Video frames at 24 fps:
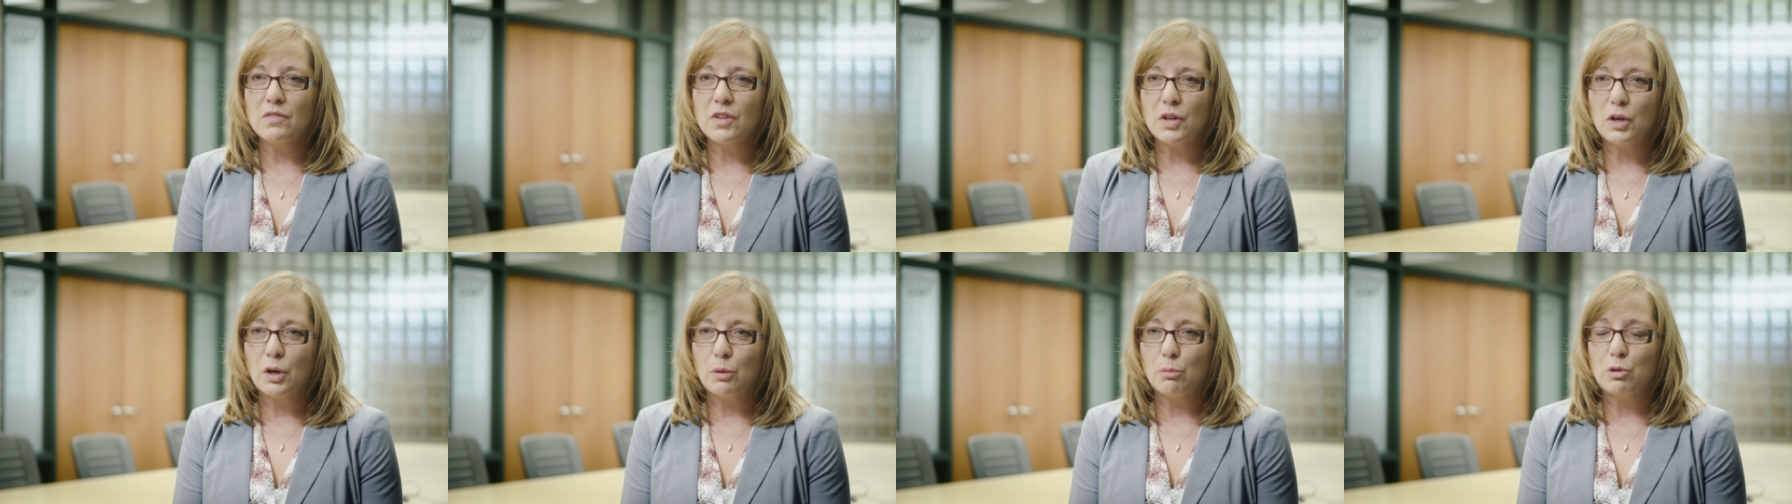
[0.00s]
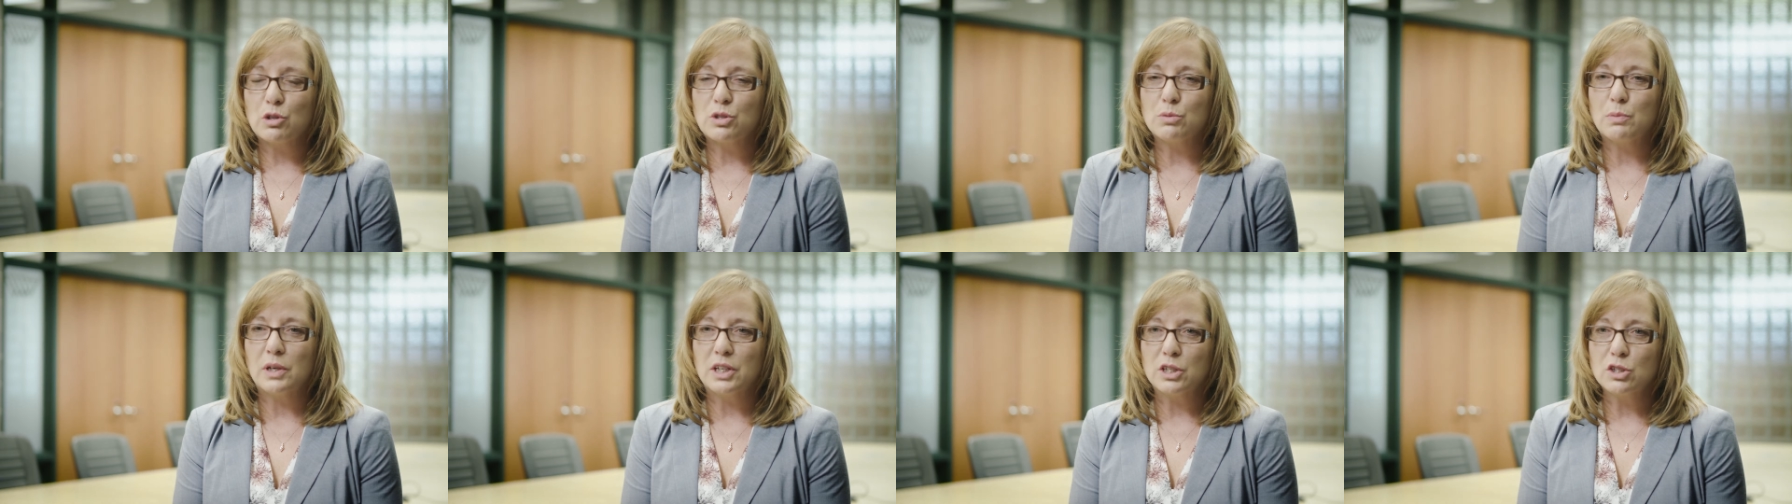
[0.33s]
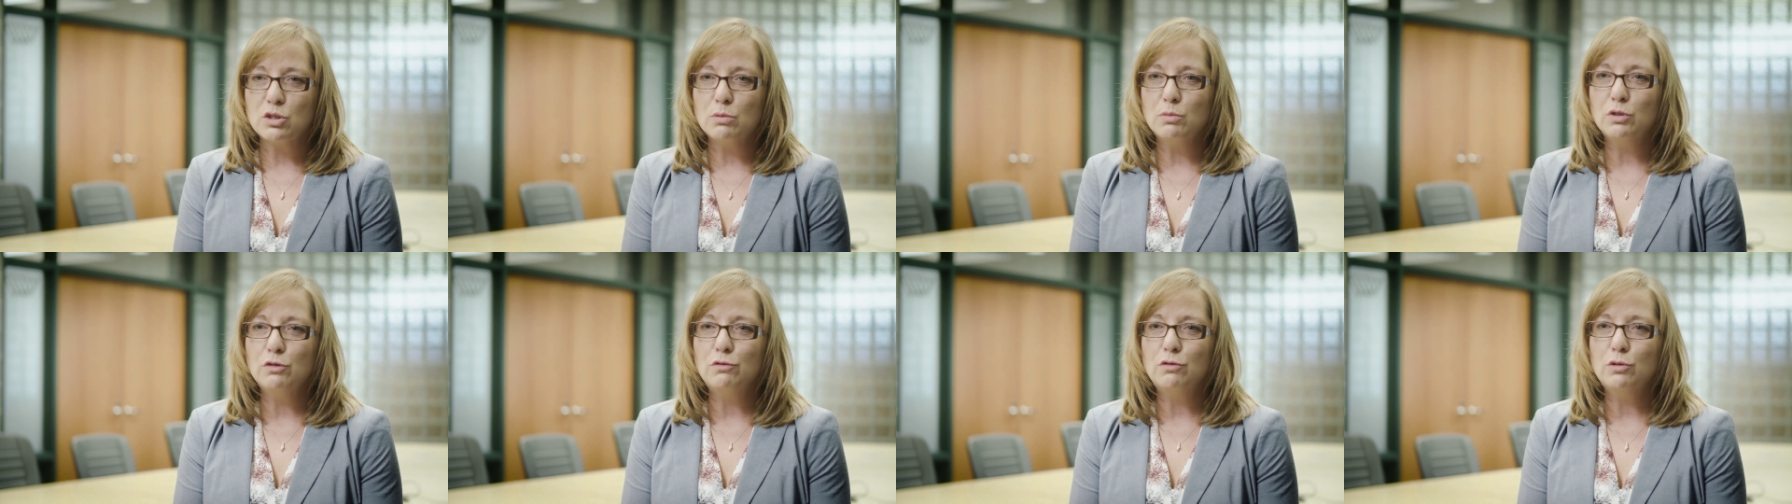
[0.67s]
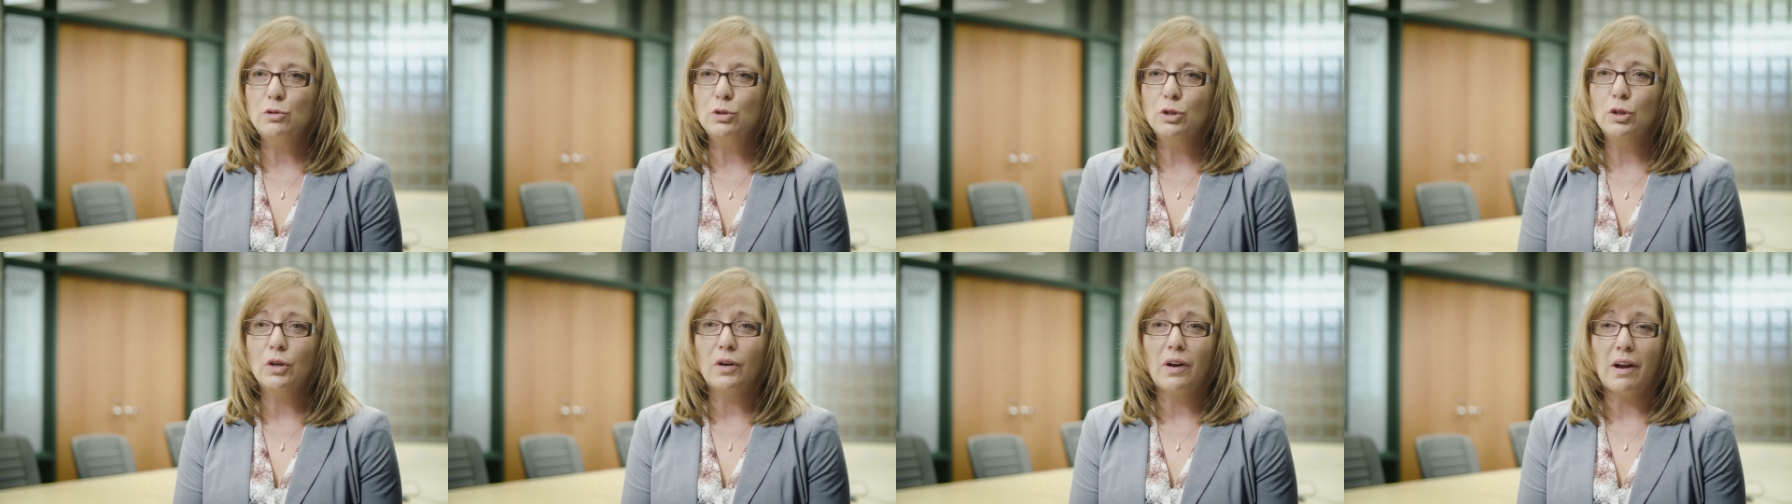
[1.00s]
that I'm responsible
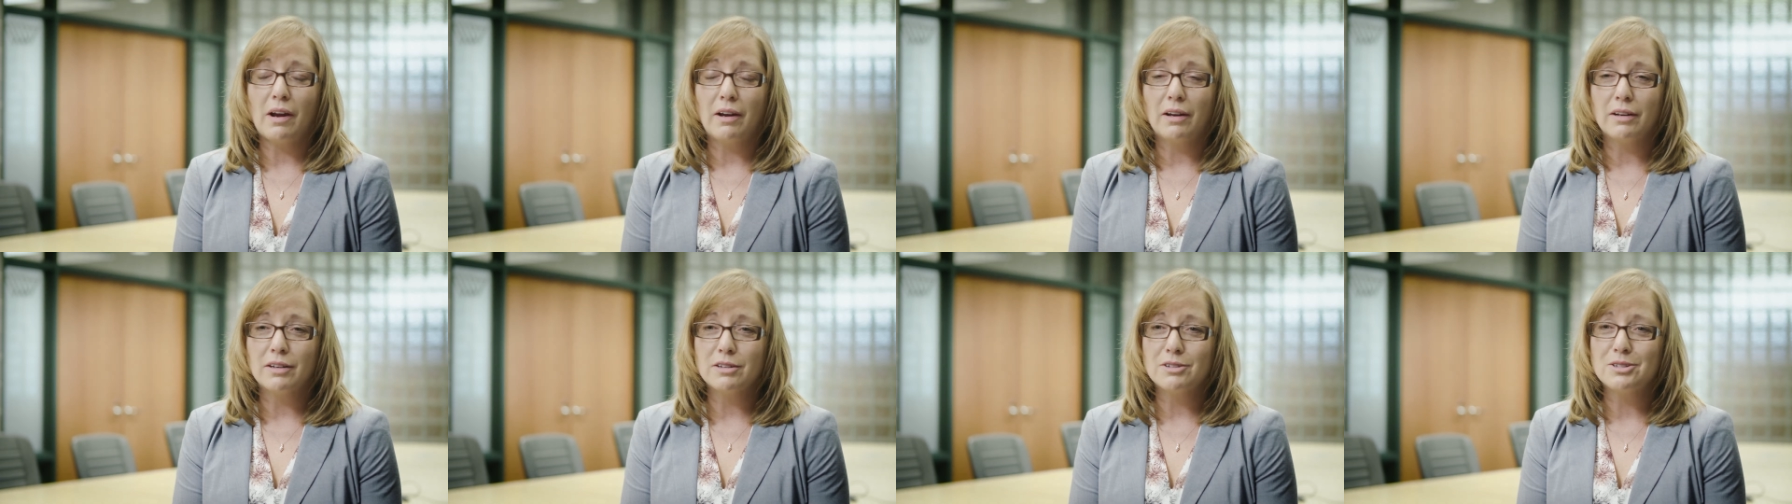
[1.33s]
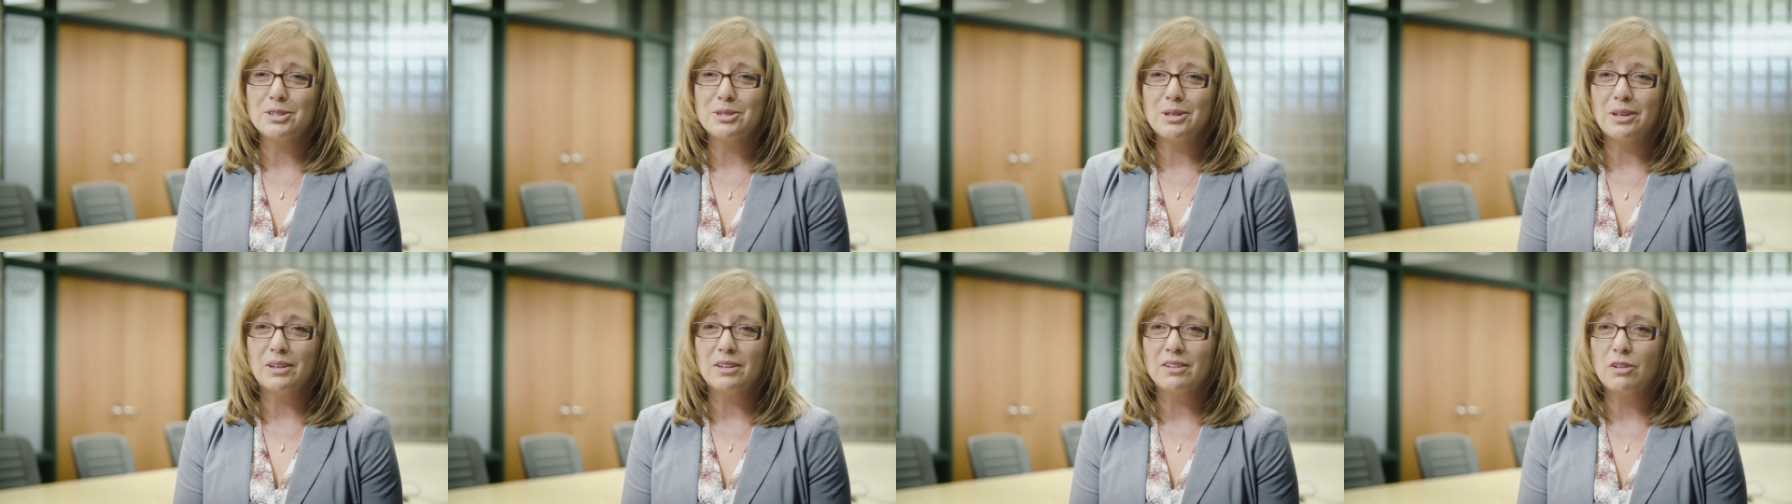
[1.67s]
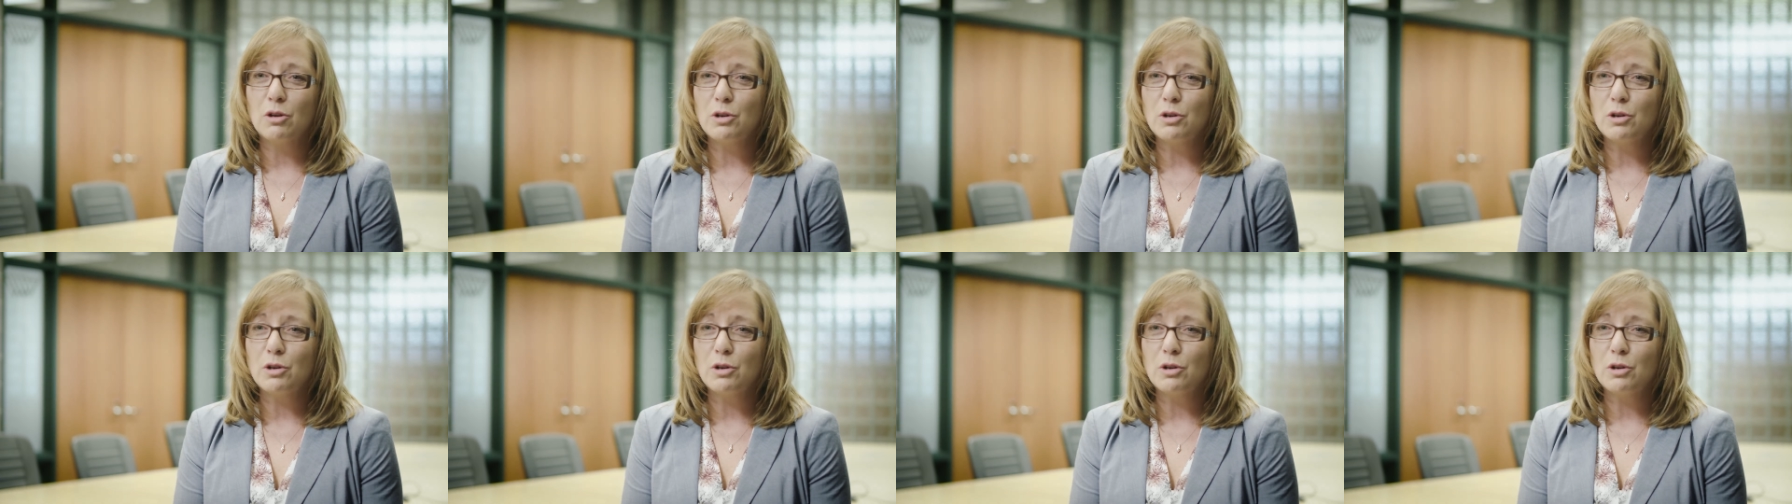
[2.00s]
for and uh,